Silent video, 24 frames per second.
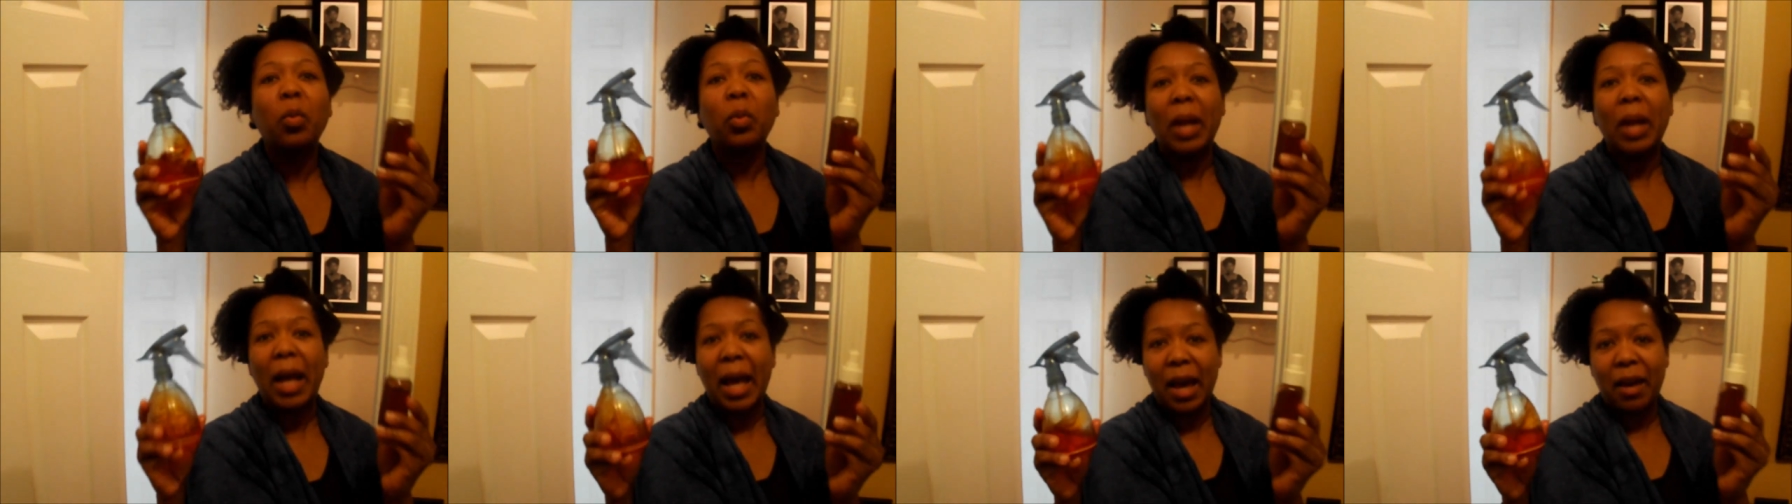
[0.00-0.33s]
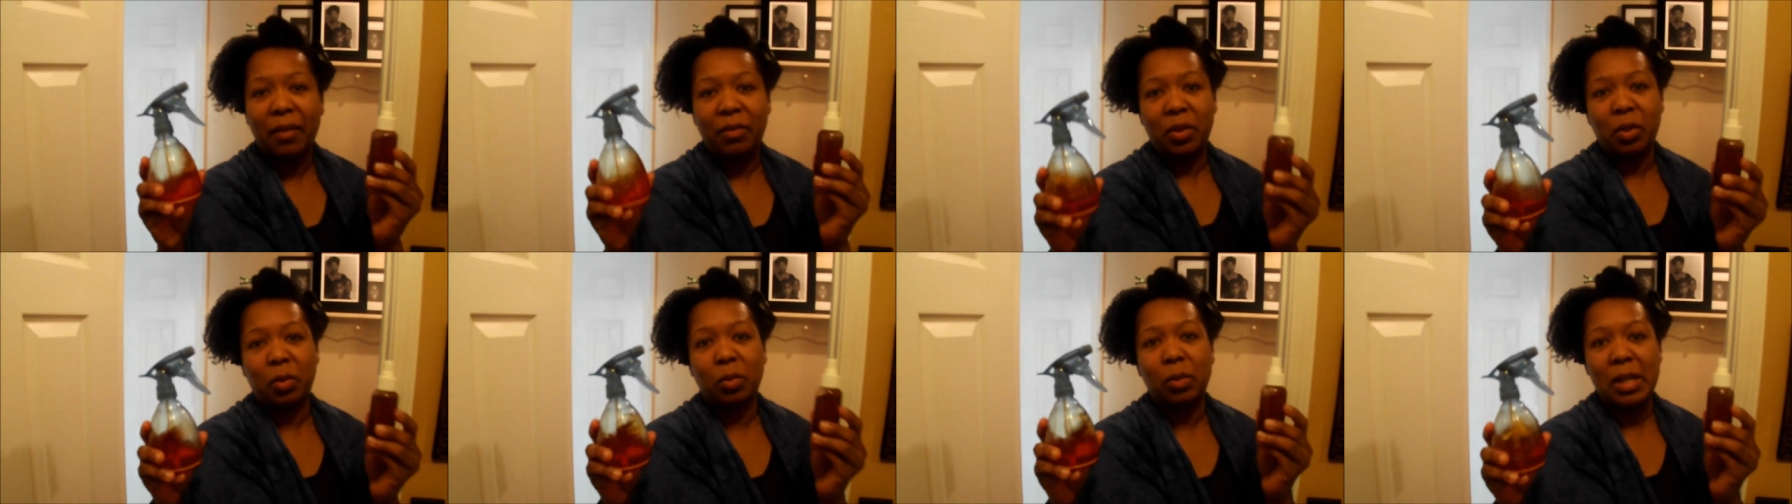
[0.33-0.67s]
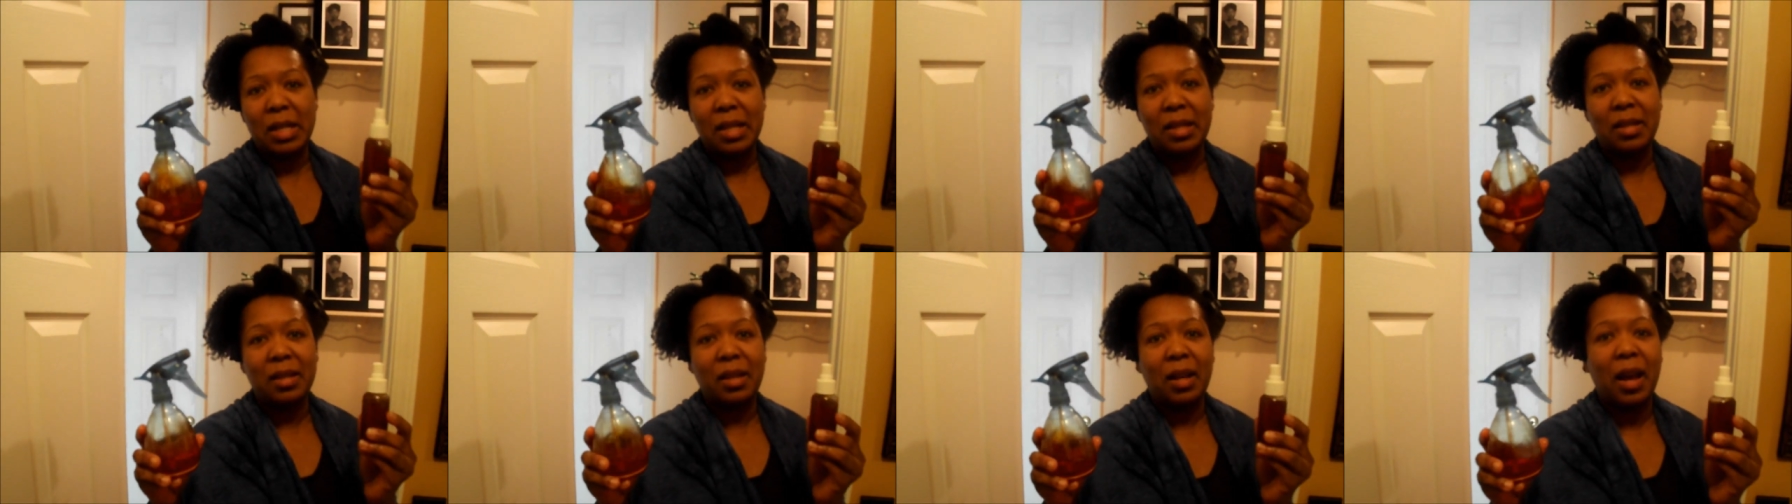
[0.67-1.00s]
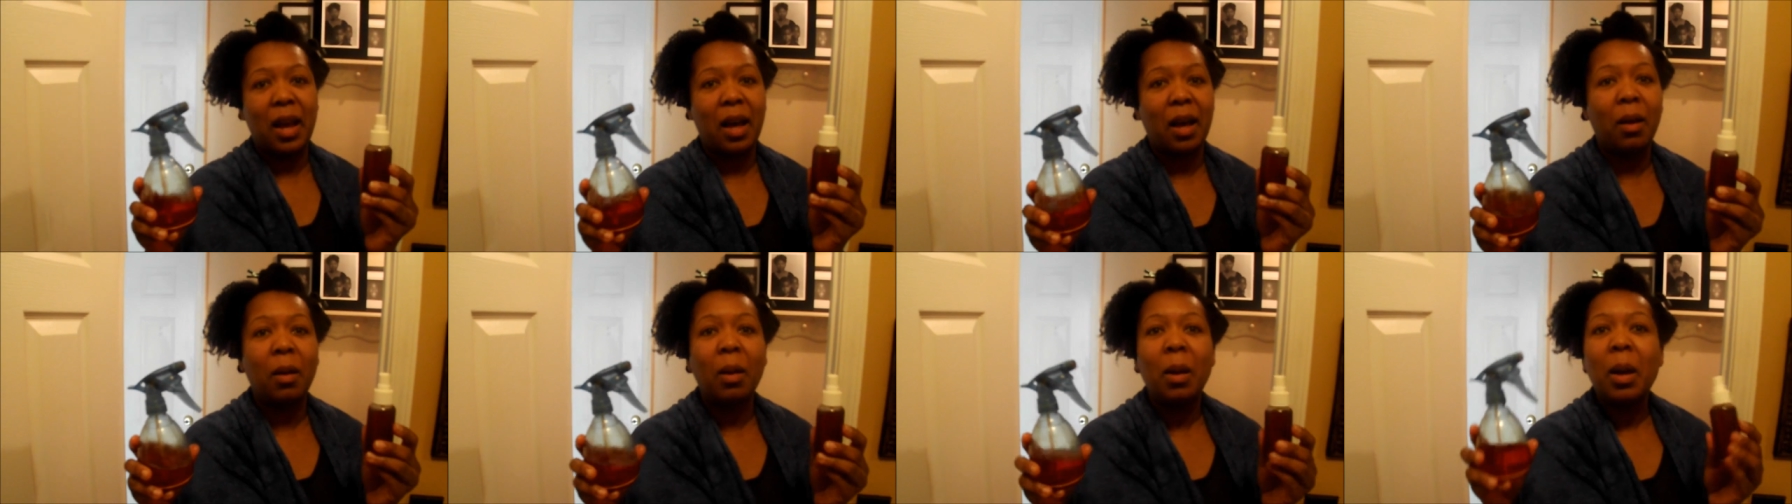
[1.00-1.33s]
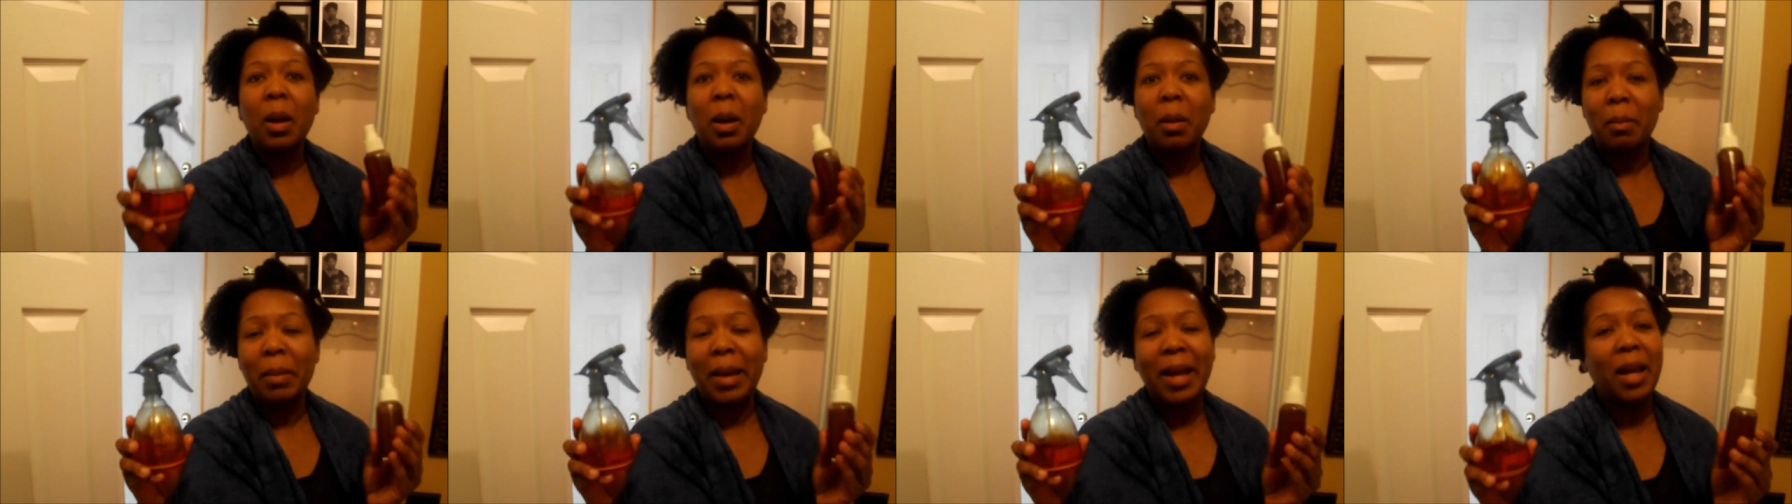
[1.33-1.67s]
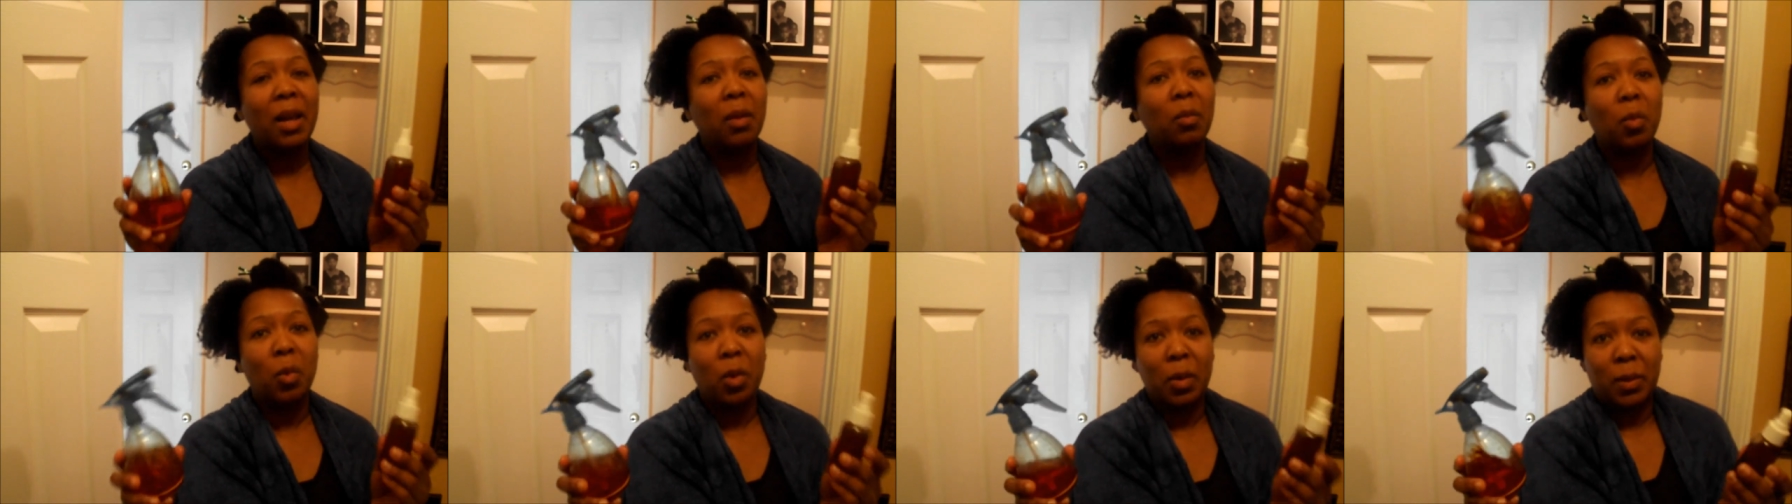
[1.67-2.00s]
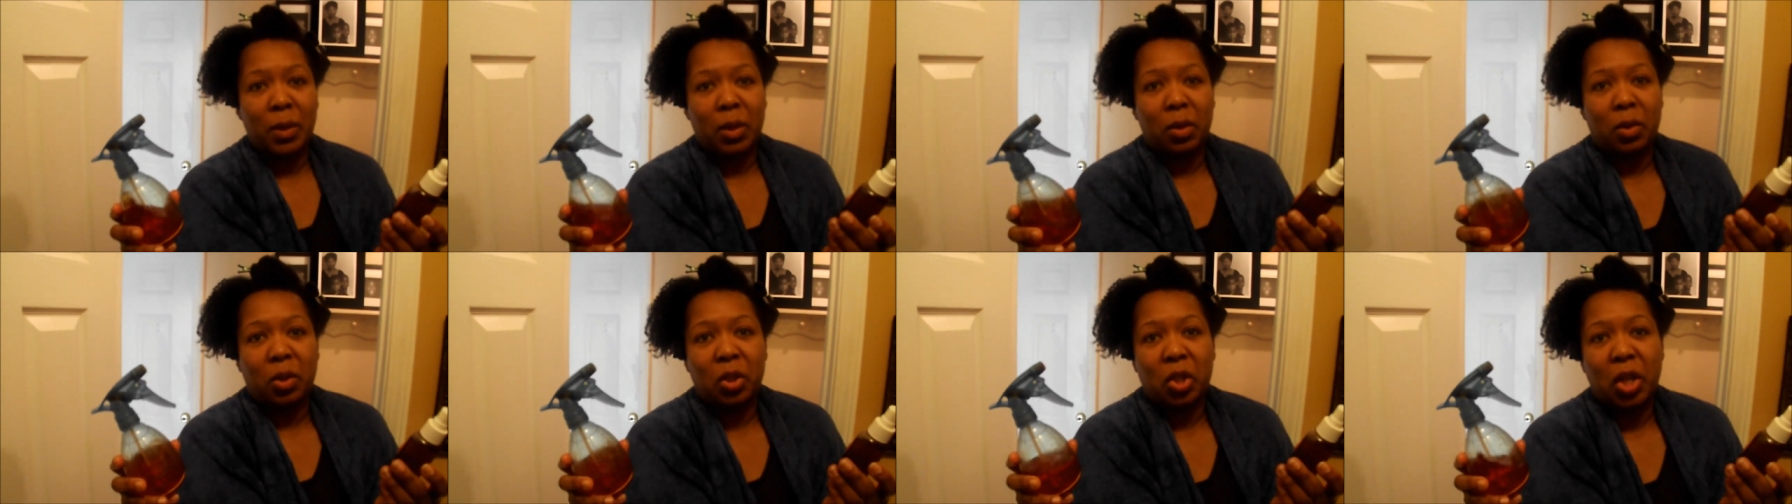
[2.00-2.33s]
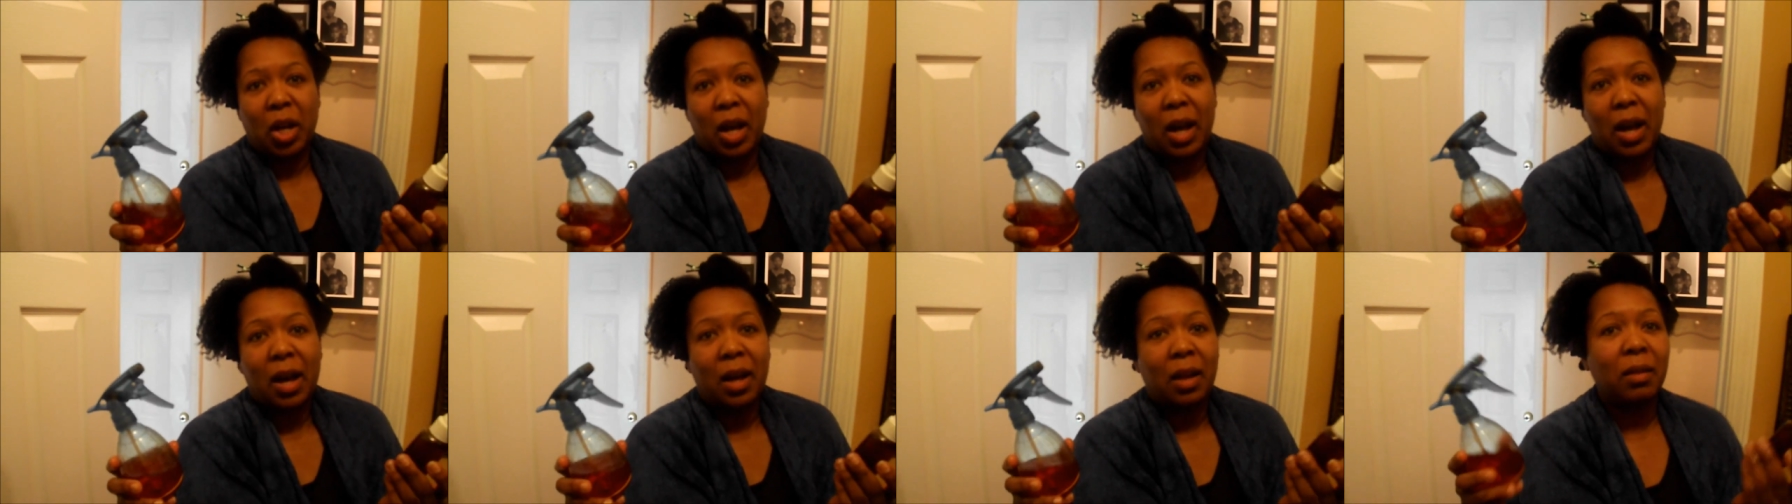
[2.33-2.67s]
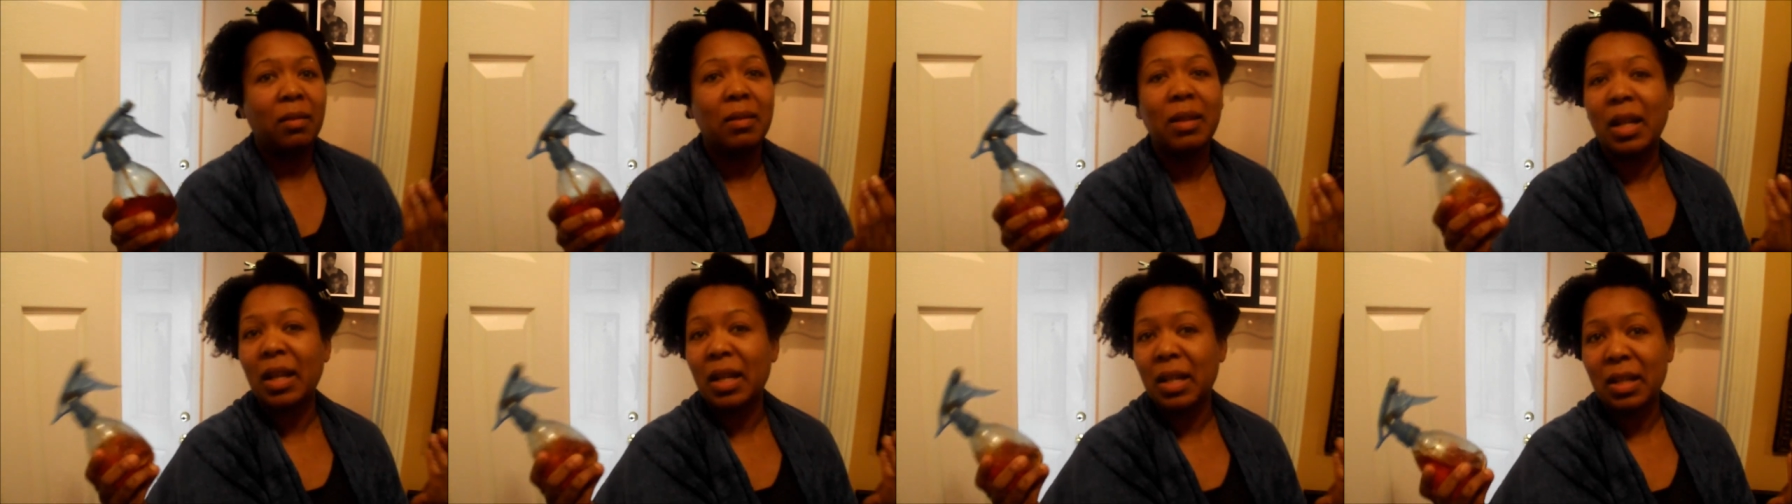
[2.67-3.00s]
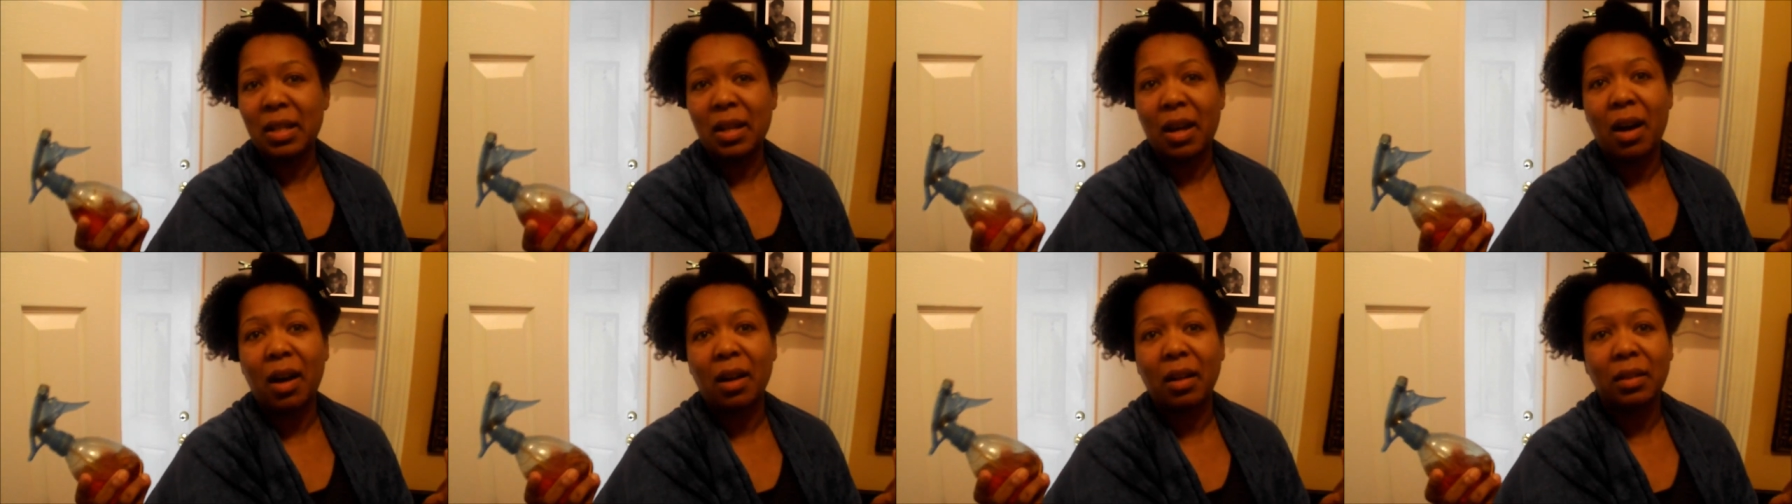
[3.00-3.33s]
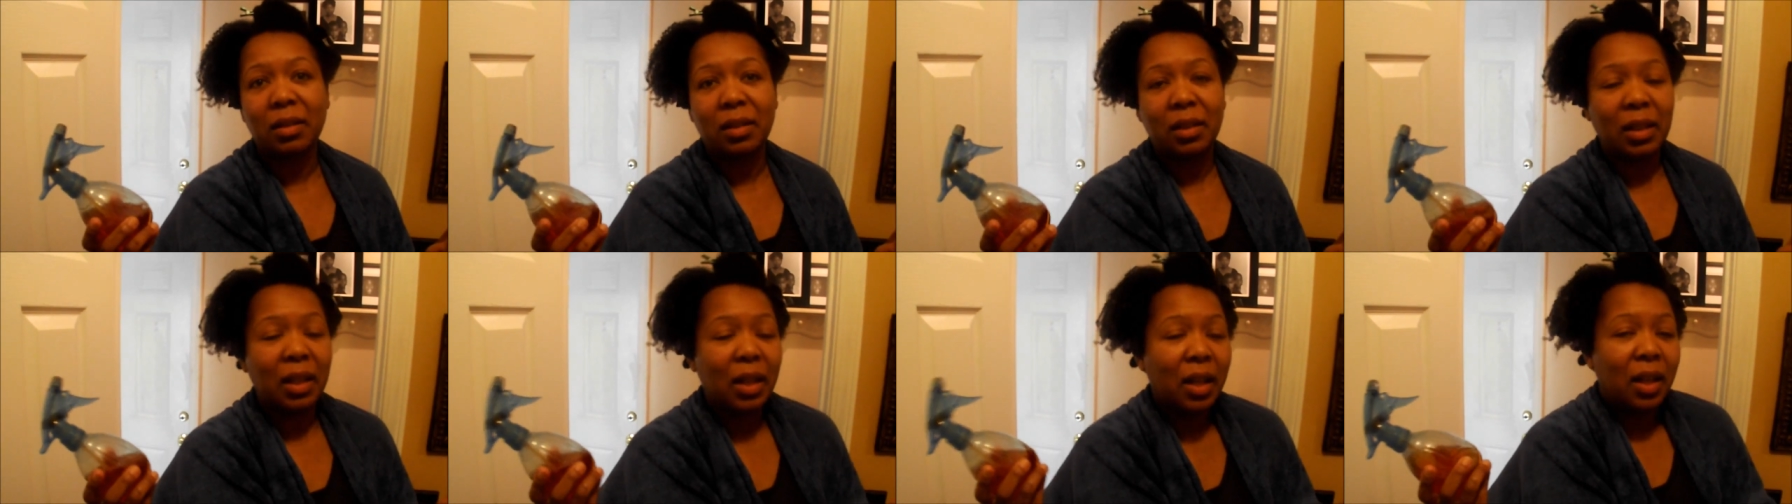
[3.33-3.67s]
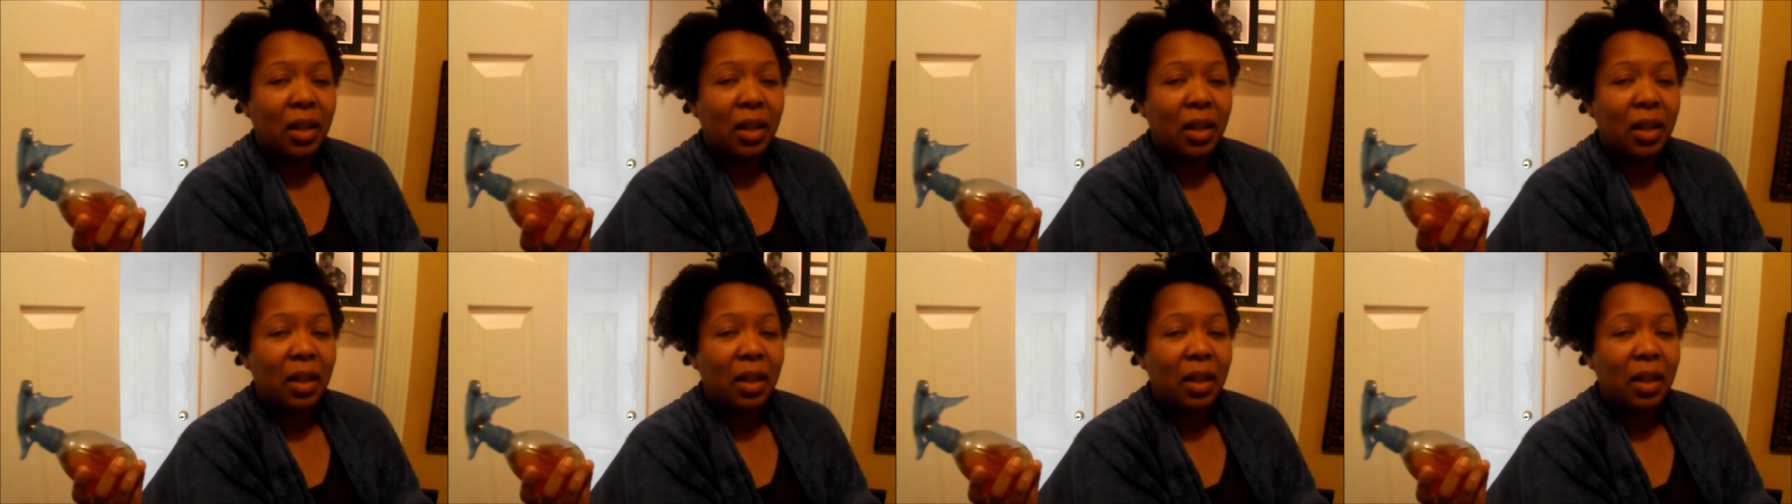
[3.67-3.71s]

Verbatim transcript: have to rinse it out. Man, woman, or child, none toxic.